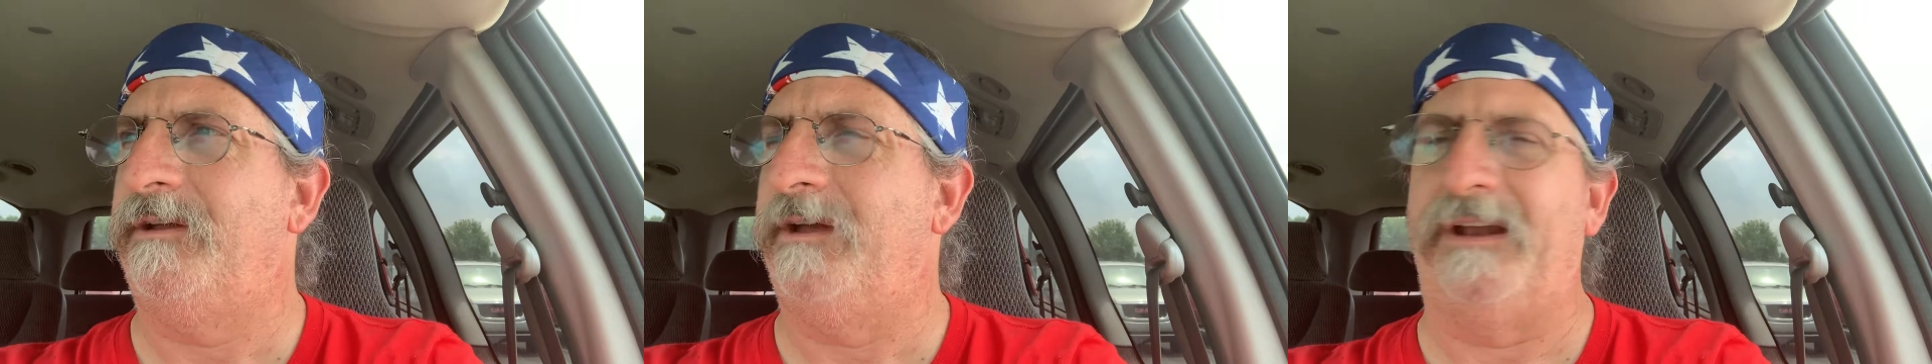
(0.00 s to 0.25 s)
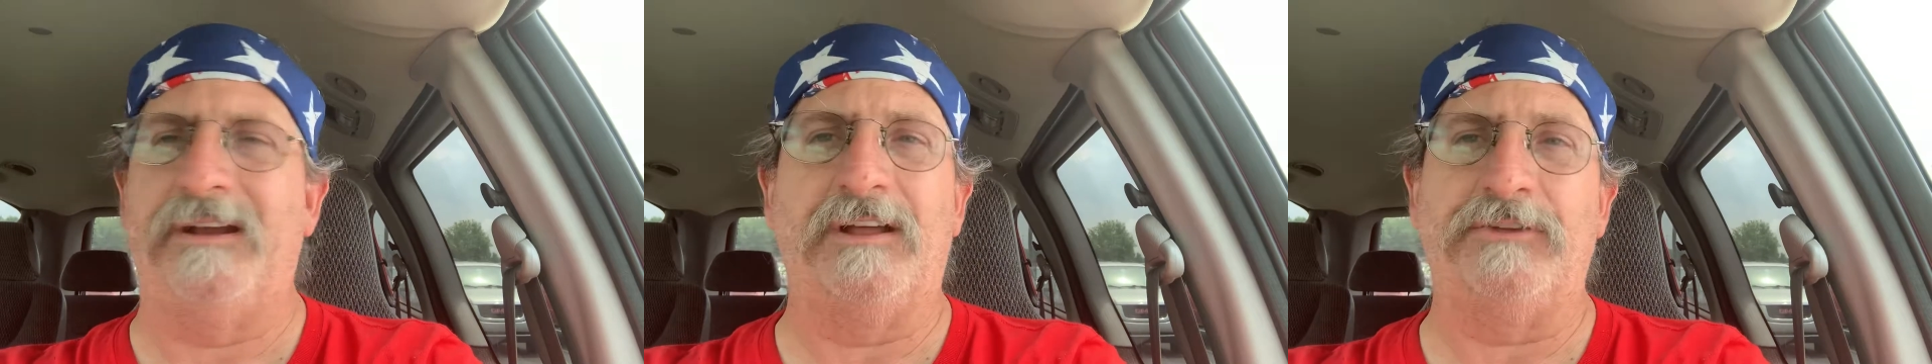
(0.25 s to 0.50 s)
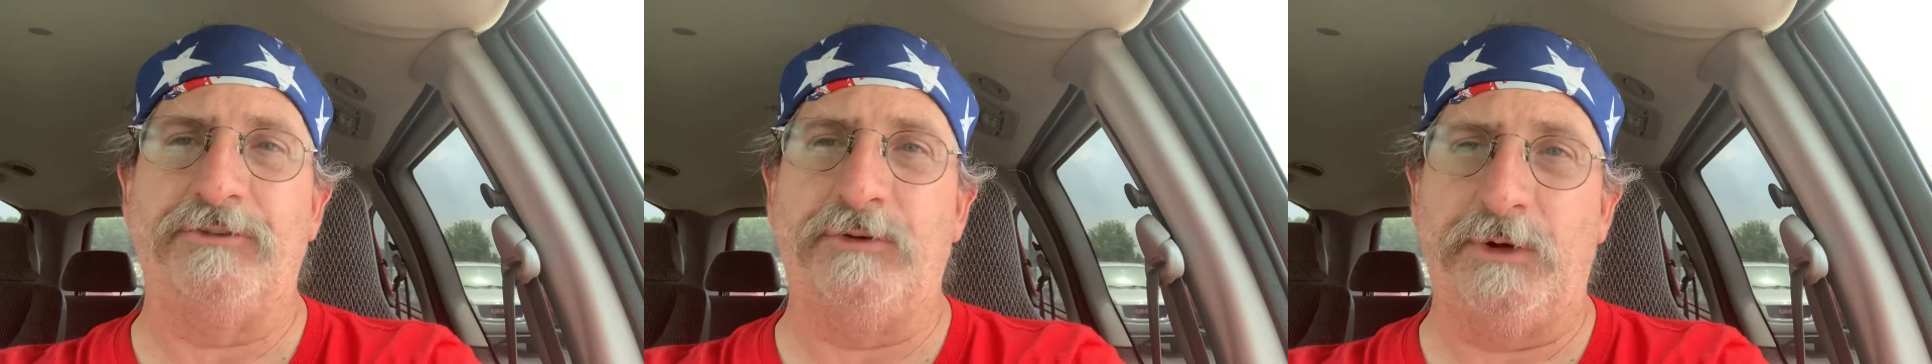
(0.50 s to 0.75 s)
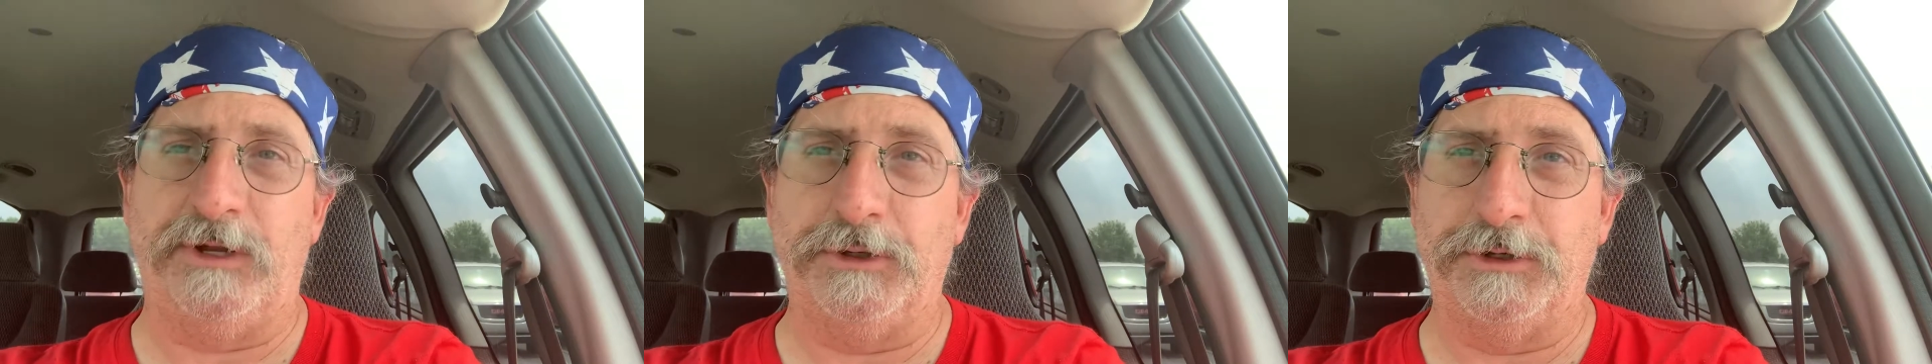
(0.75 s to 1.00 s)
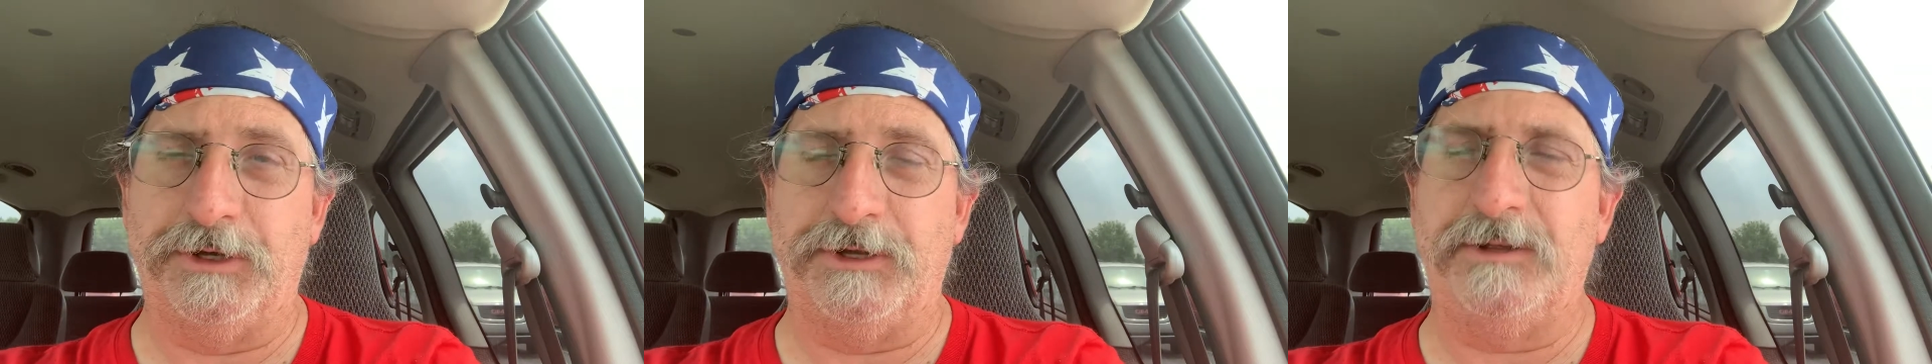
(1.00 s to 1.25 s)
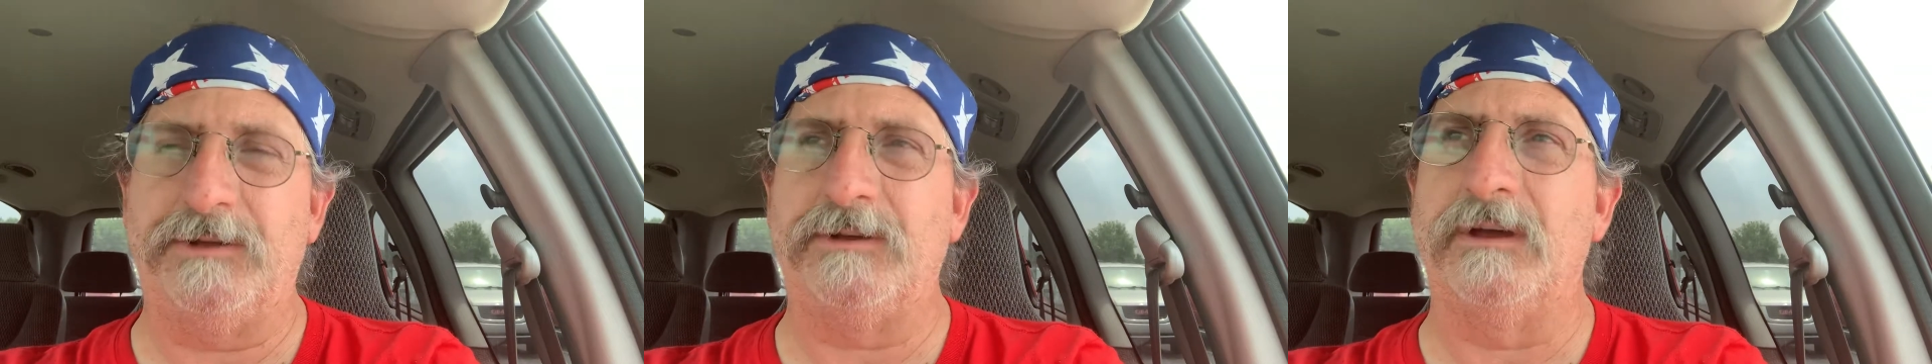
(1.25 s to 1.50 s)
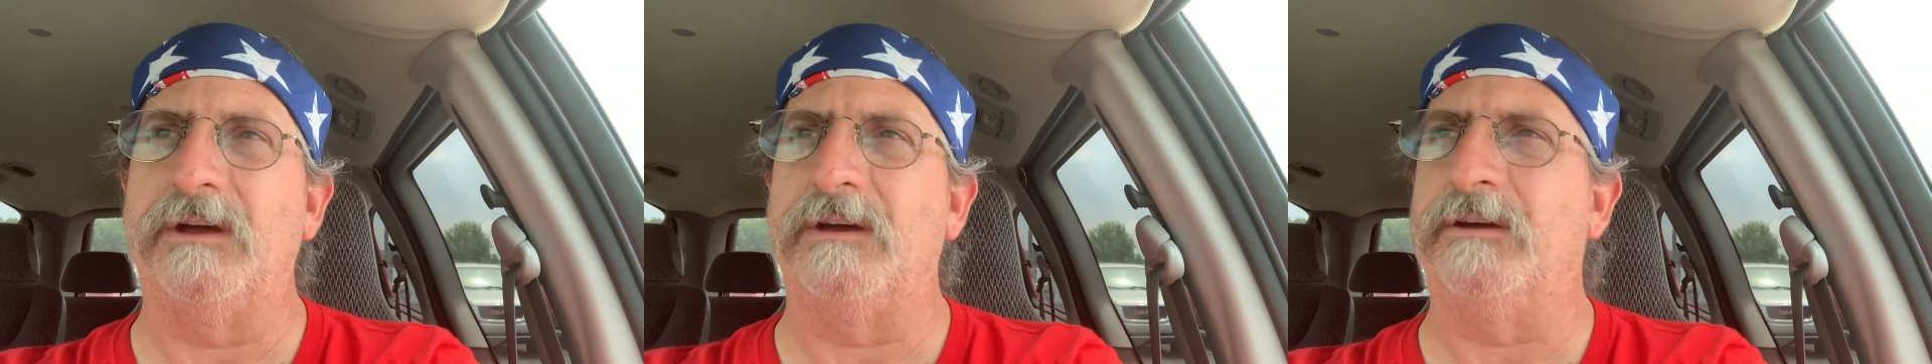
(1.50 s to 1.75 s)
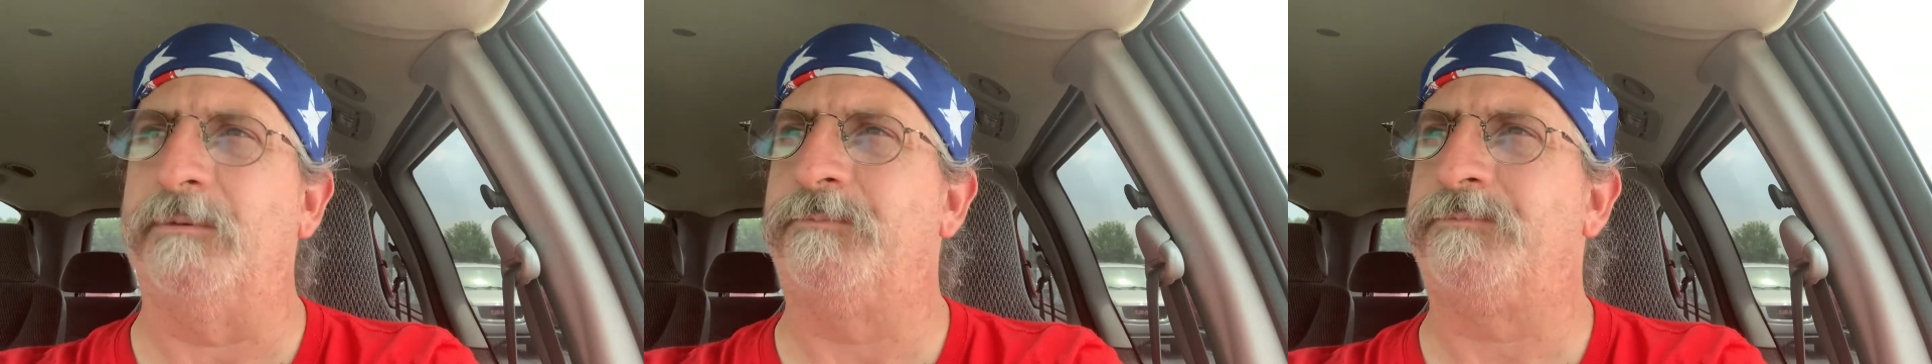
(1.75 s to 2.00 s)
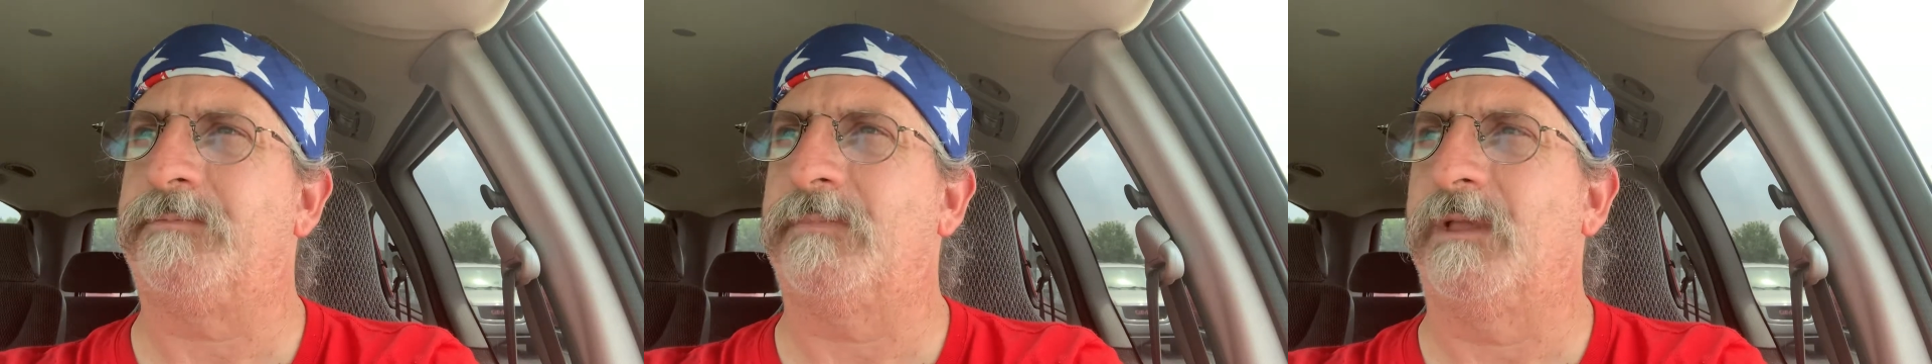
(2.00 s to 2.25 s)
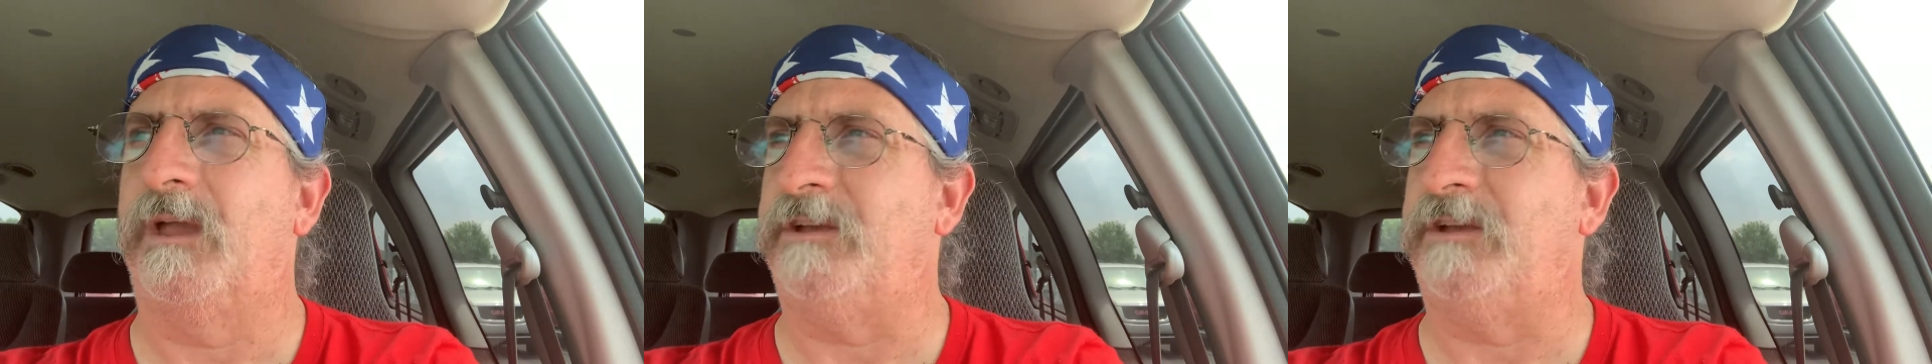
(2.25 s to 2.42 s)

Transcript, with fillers: and it doesn't do any good. Um,